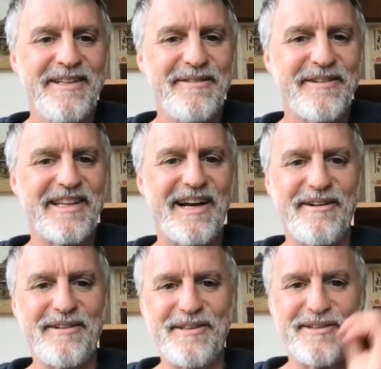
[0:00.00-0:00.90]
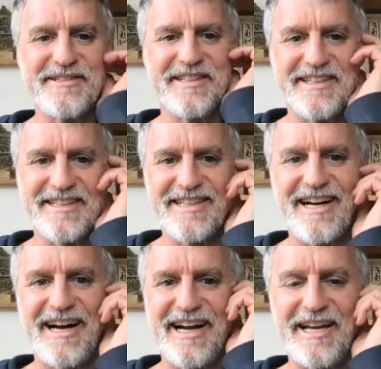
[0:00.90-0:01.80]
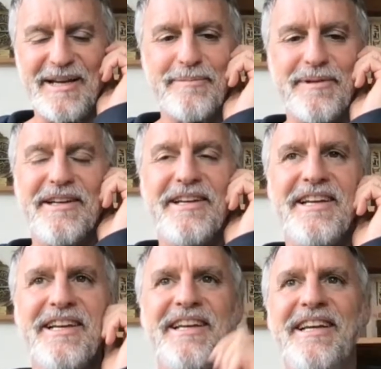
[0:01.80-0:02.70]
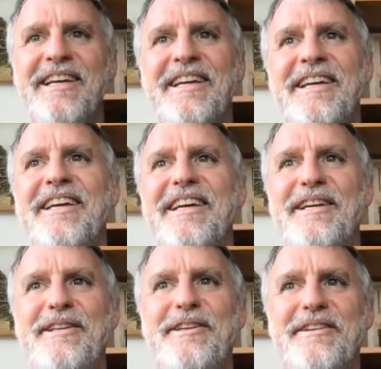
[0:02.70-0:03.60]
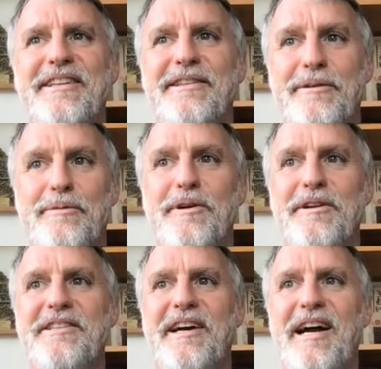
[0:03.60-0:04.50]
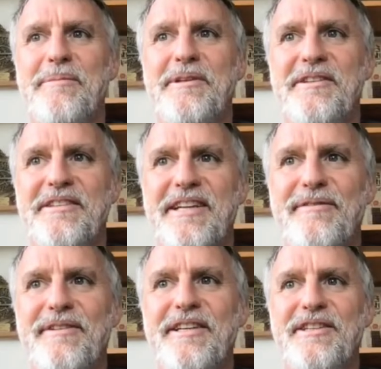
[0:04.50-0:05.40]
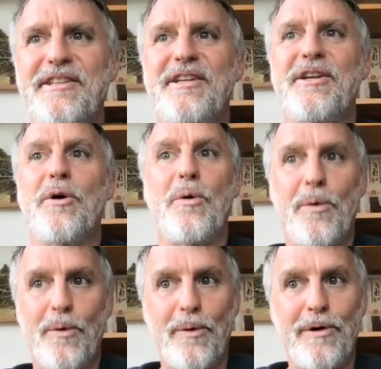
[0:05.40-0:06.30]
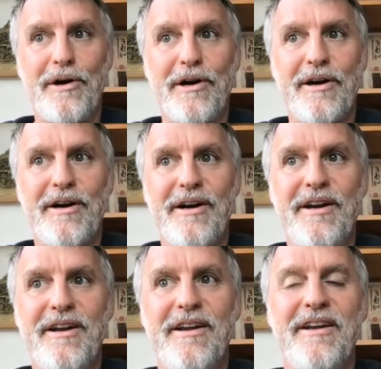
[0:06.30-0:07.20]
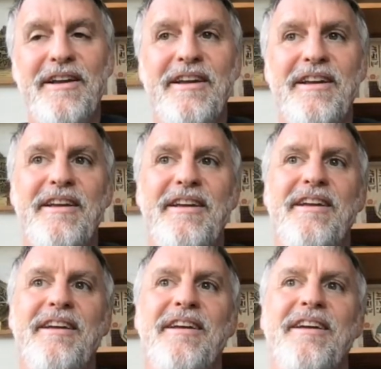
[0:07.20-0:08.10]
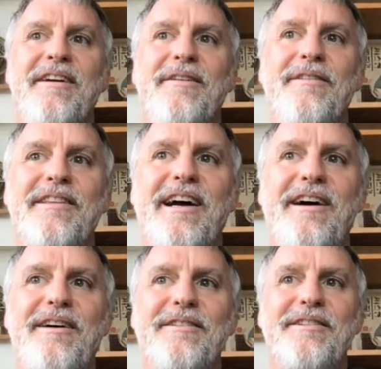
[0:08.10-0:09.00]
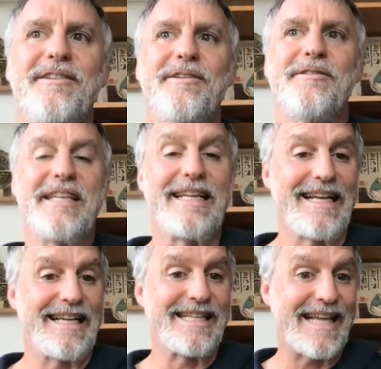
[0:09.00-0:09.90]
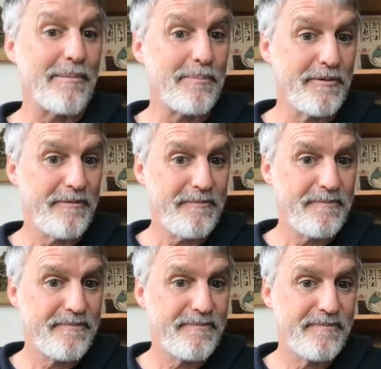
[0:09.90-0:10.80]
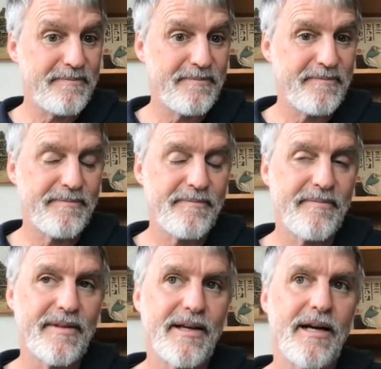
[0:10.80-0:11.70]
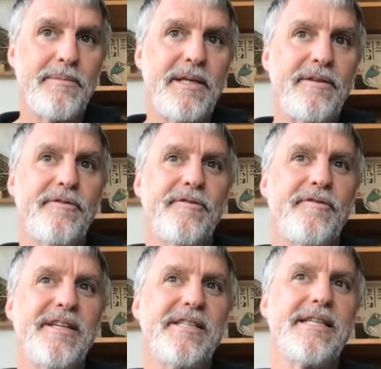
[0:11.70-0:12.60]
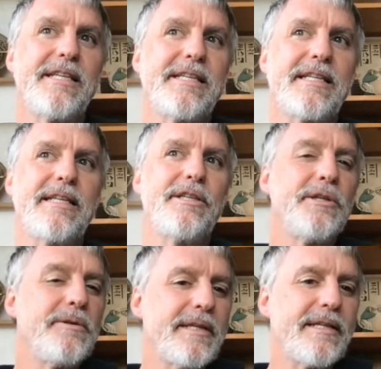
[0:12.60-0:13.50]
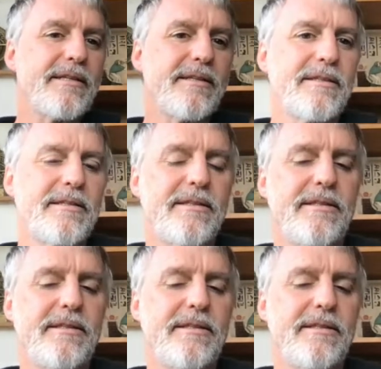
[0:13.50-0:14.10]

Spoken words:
without using time in the word time in your definition, or without using an example. I mean, physics can do this,